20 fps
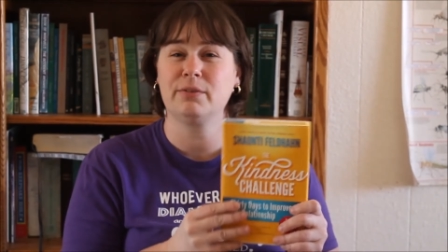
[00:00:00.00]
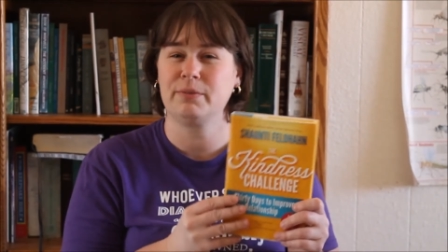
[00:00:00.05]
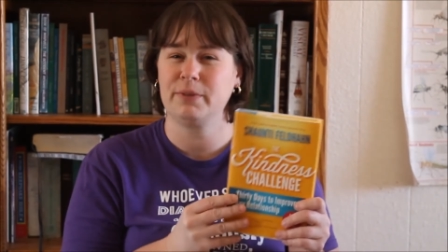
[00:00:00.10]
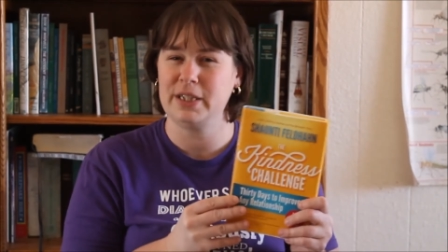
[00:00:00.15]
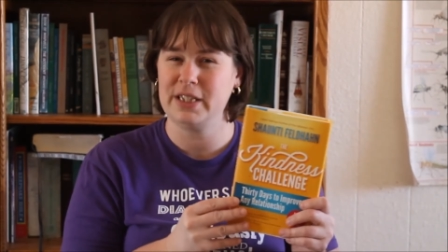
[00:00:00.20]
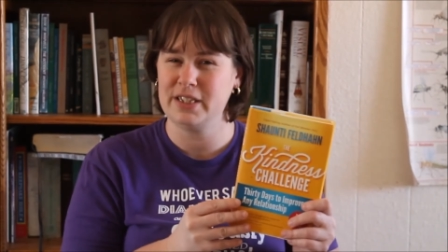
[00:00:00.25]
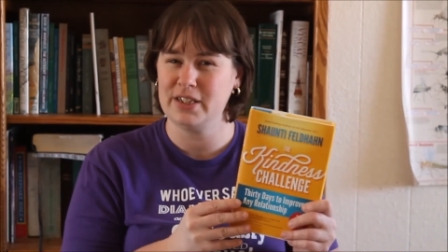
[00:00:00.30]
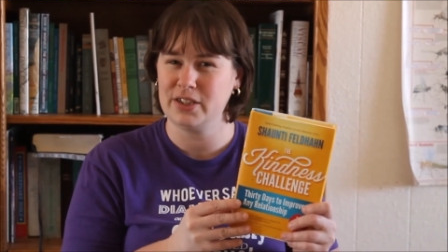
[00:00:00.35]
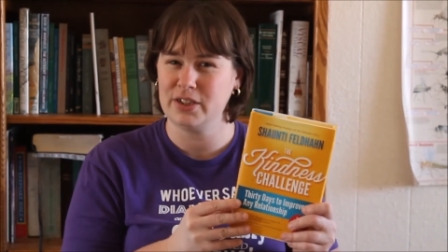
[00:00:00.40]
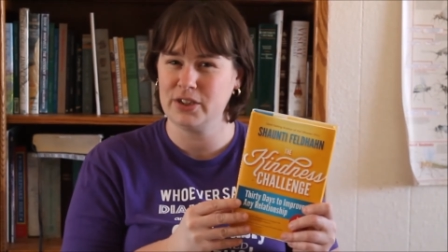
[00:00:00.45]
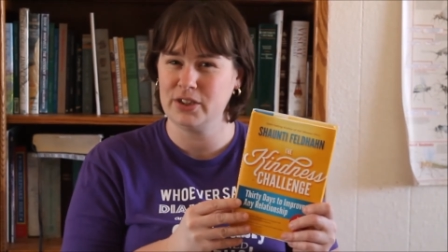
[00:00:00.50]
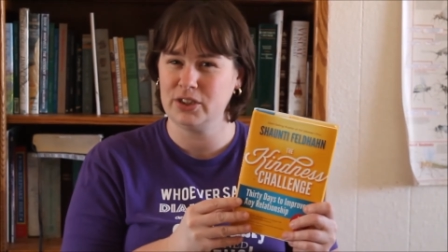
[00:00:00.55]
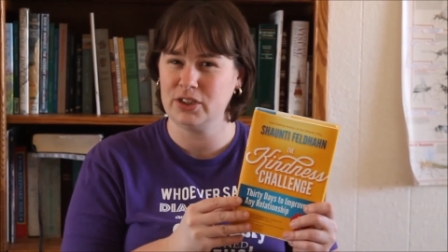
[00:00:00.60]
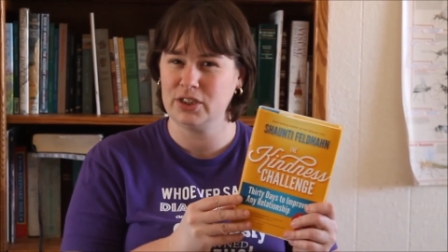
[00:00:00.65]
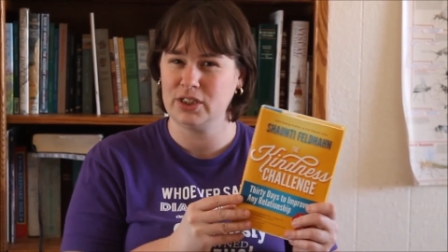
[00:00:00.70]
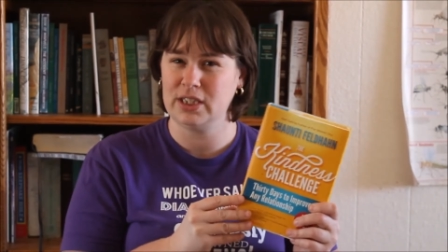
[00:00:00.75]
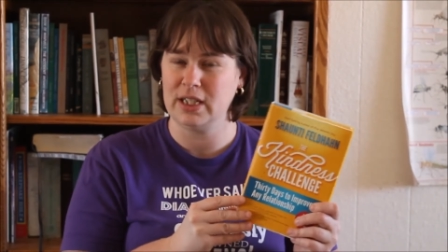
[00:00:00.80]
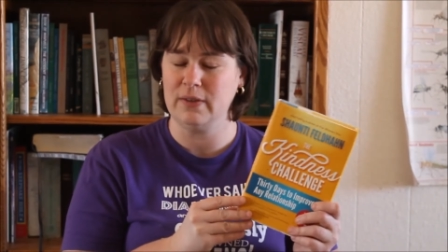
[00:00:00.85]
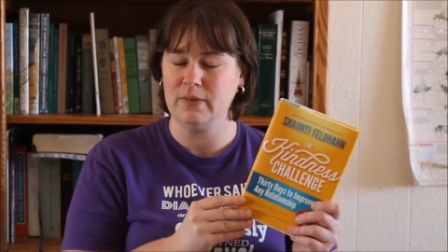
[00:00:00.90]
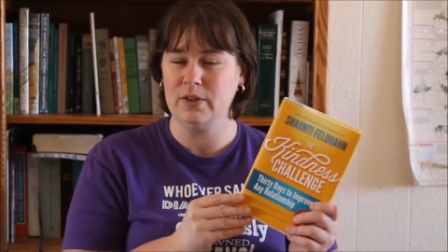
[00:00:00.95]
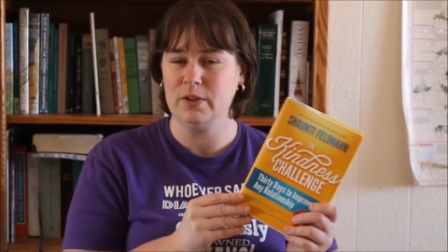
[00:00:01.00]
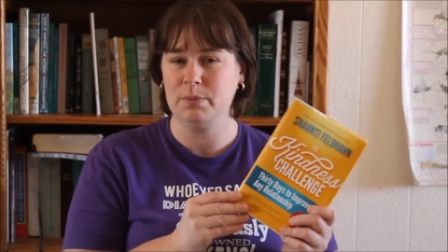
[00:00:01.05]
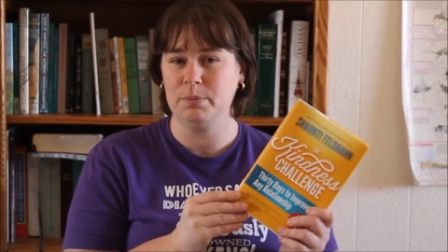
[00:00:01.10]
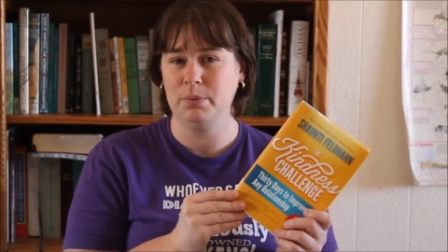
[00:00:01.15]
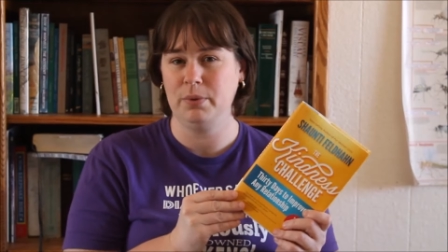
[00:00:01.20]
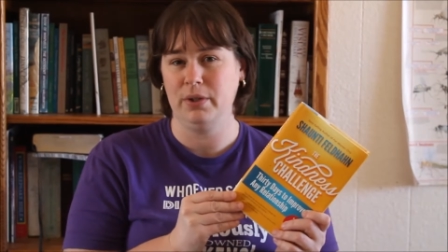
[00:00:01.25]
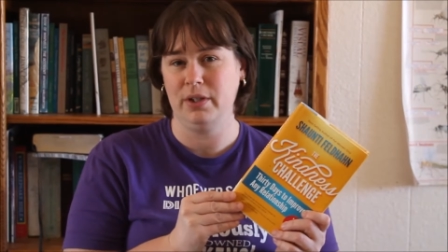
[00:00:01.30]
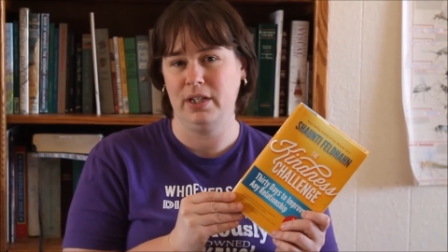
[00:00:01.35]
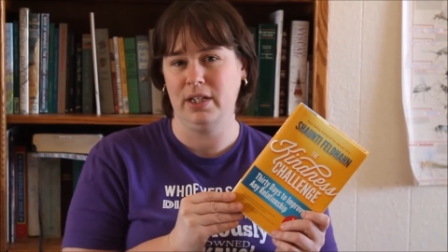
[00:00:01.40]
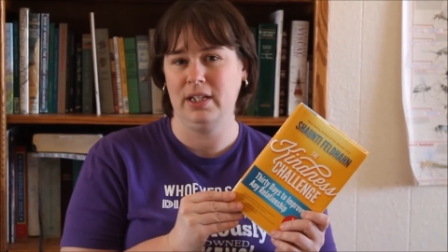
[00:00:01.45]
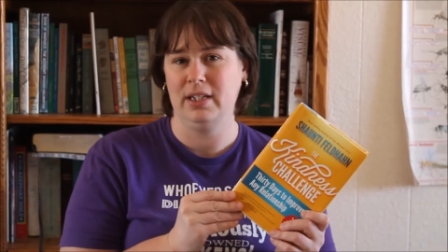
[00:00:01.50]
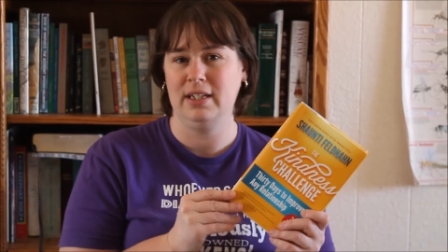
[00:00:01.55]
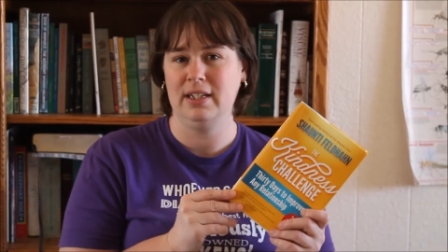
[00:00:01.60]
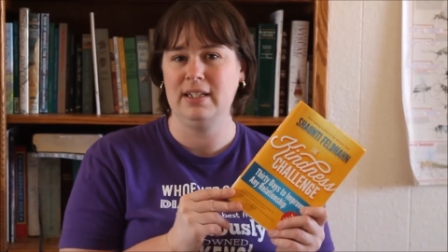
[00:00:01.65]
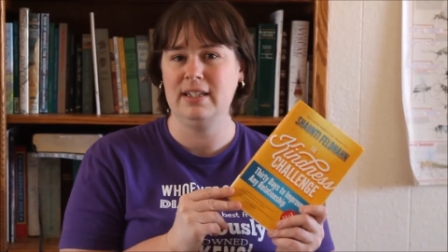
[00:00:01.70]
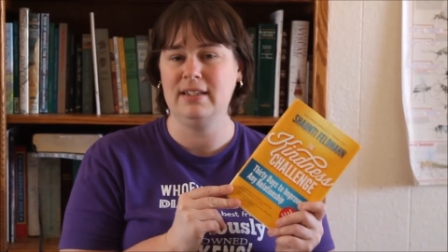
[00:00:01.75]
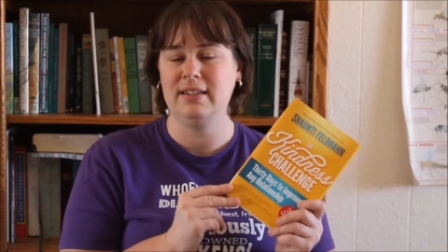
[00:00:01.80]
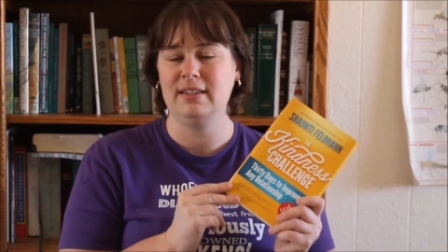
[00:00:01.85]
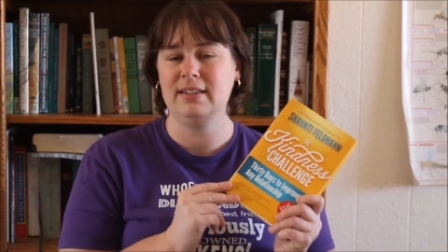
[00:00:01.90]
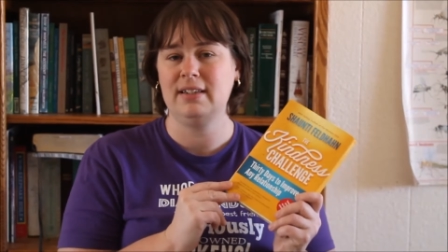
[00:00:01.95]
research that was put in
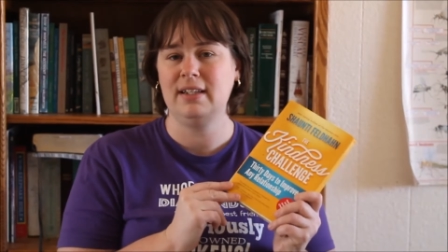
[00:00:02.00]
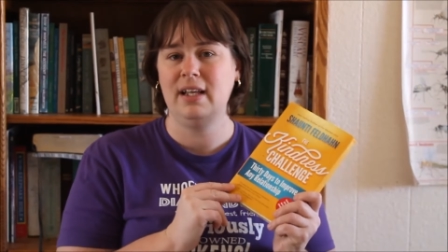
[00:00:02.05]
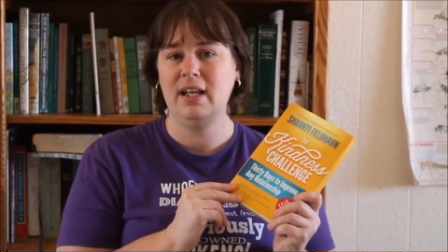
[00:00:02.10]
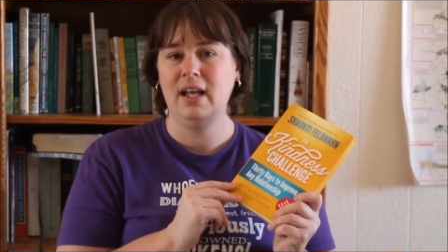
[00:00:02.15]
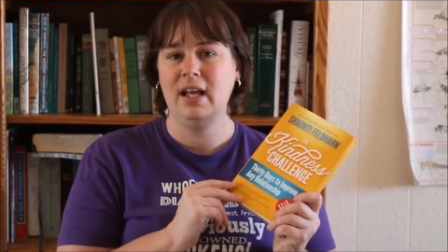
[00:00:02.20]
this